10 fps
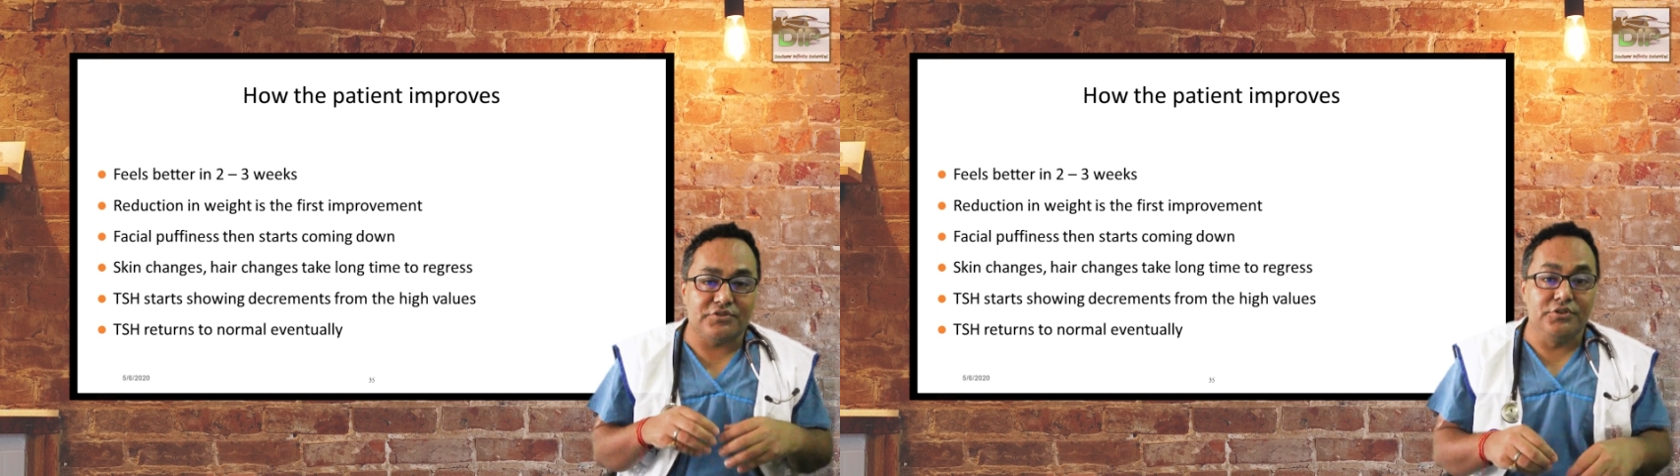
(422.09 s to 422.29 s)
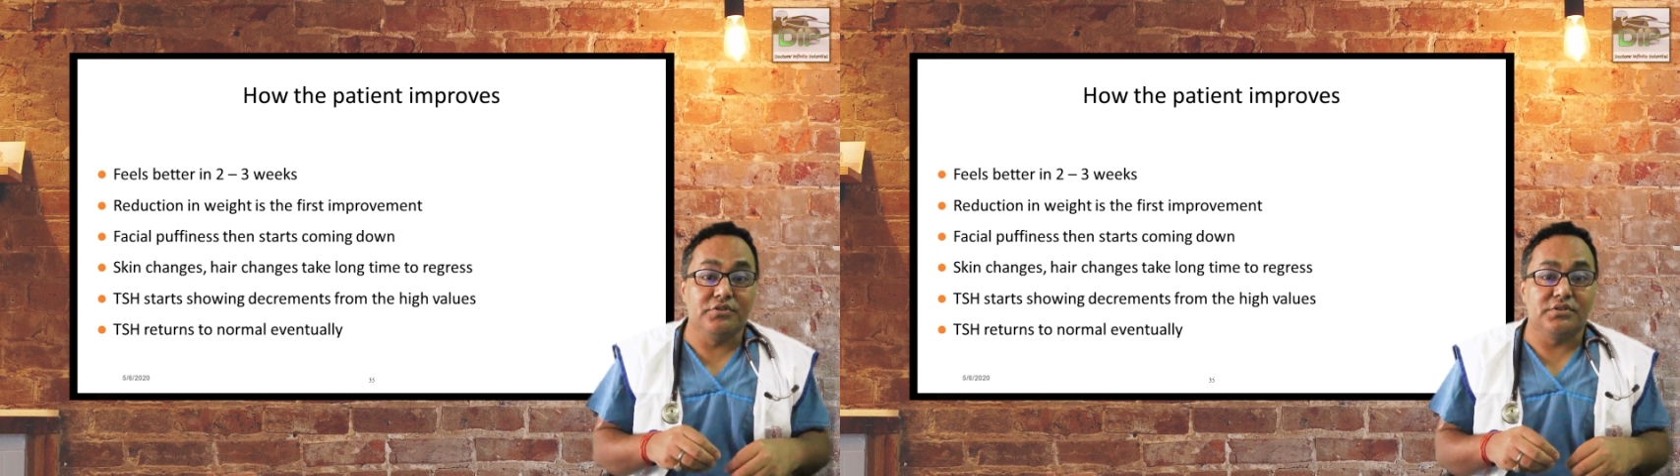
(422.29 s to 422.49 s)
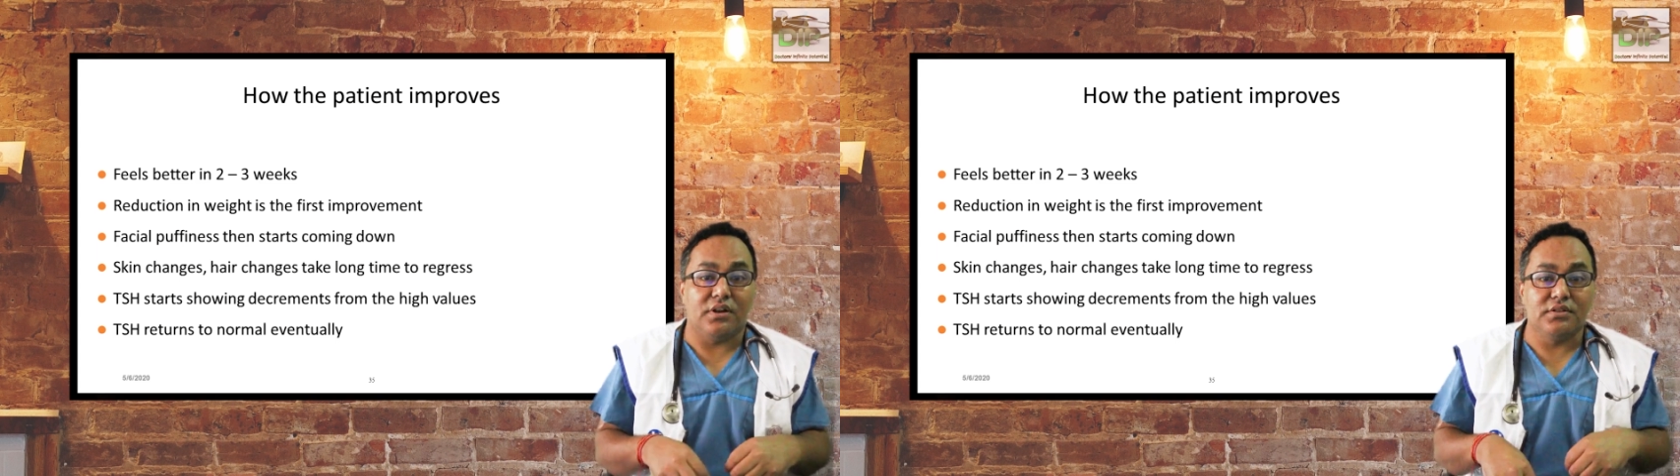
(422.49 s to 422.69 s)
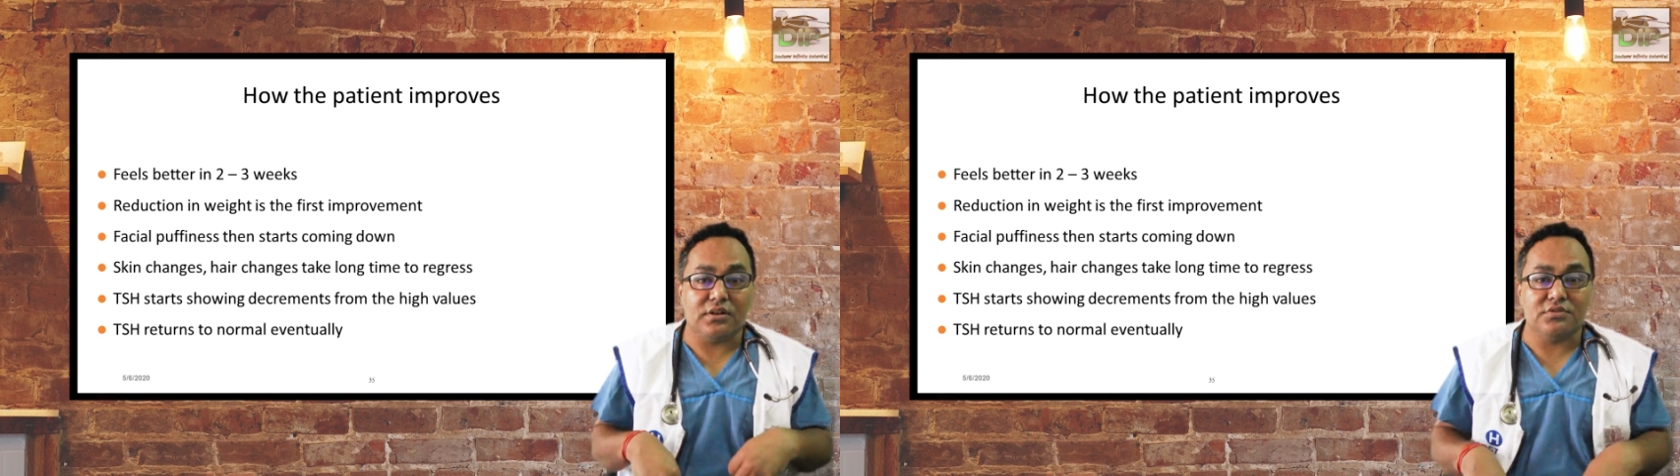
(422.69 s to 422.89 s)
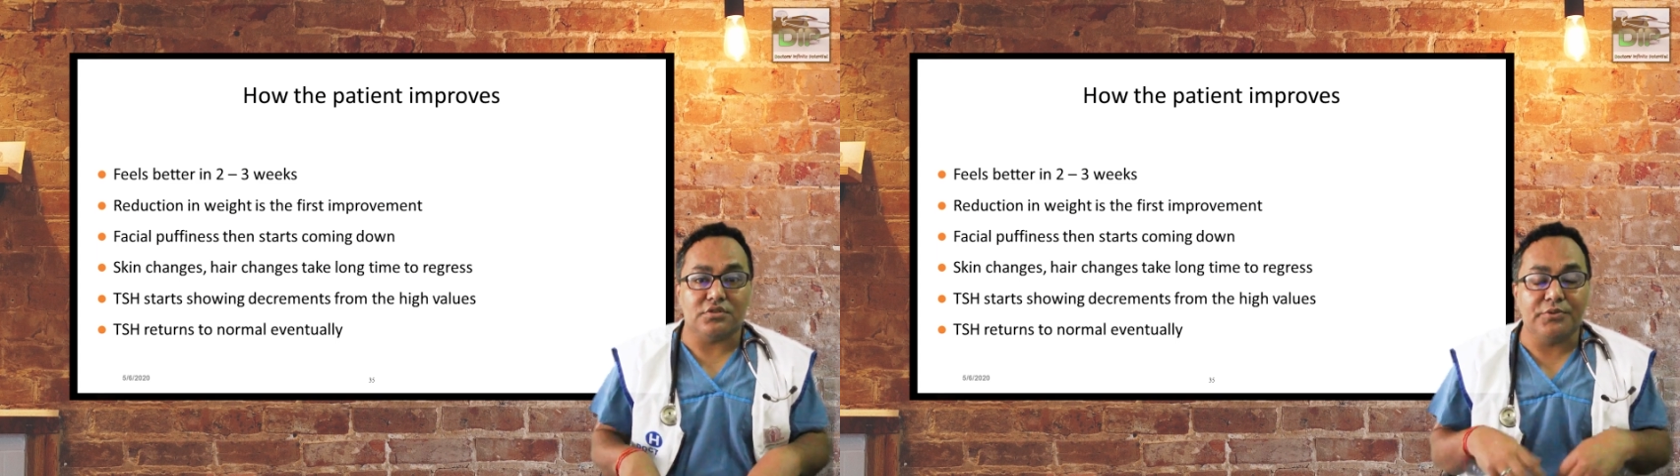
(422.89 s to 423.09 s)
fluid on
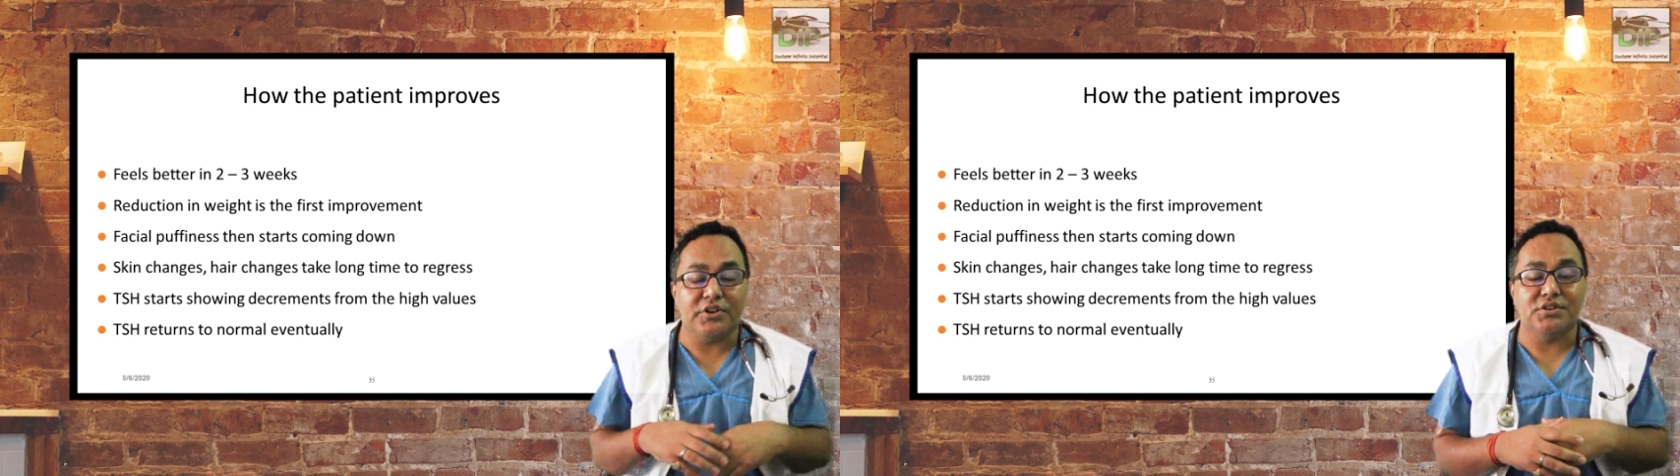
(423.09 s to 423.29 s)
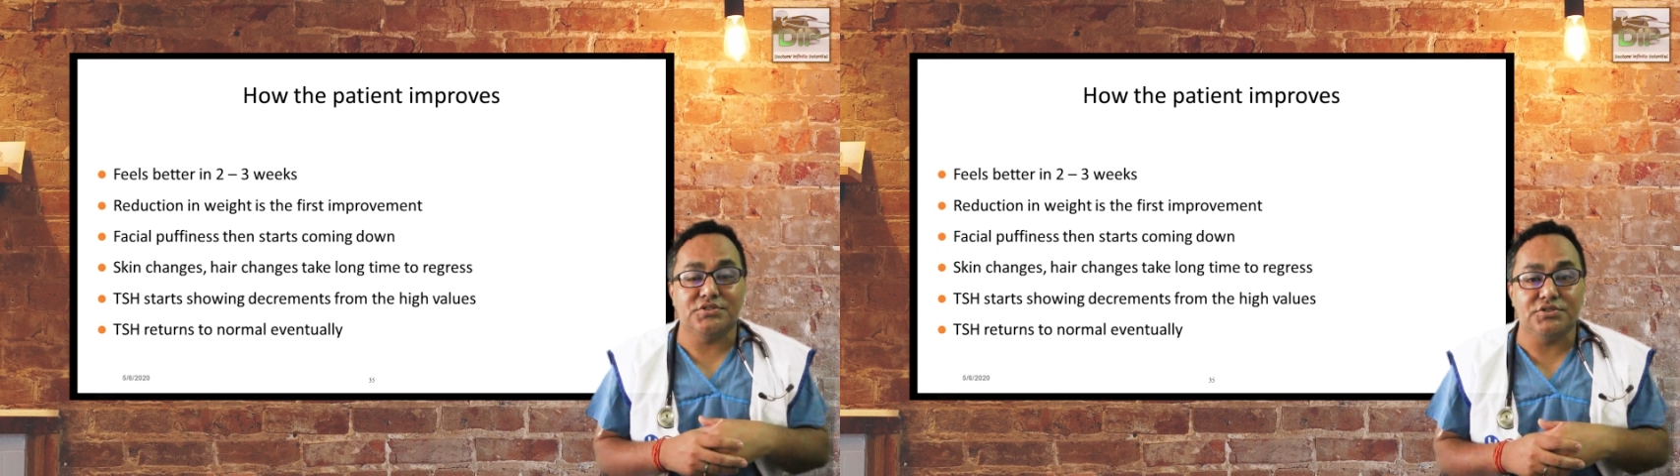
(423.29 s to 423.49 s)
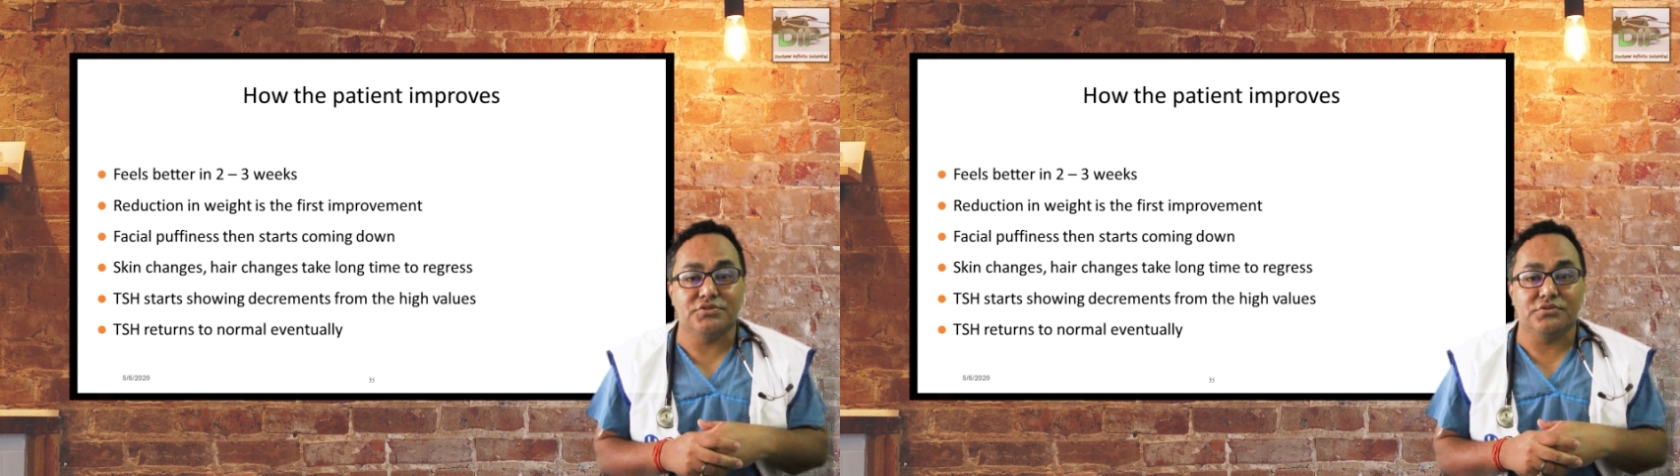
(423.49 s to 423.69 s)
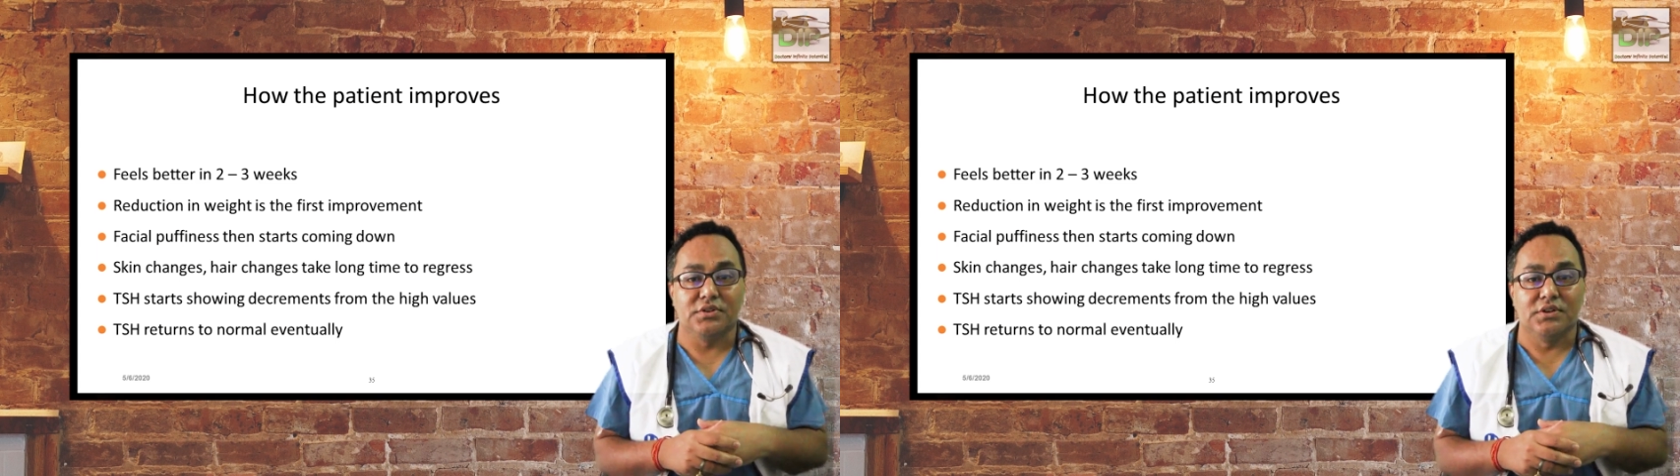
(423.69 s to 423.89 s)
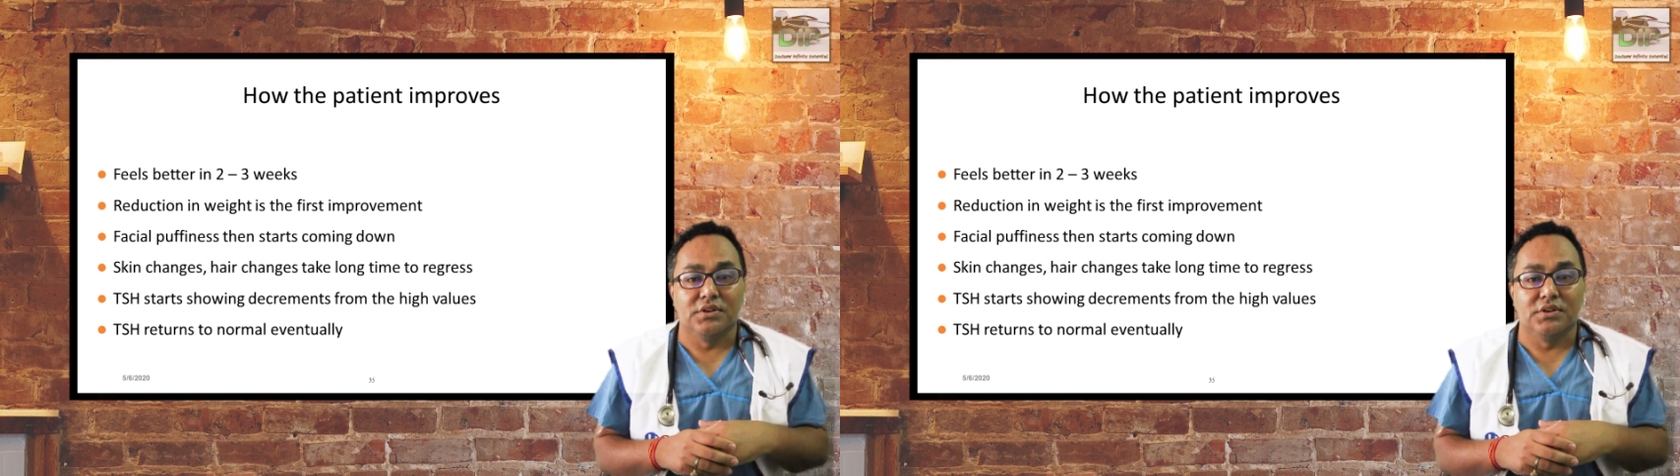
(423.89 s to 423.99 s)
the subcutaneous tissue.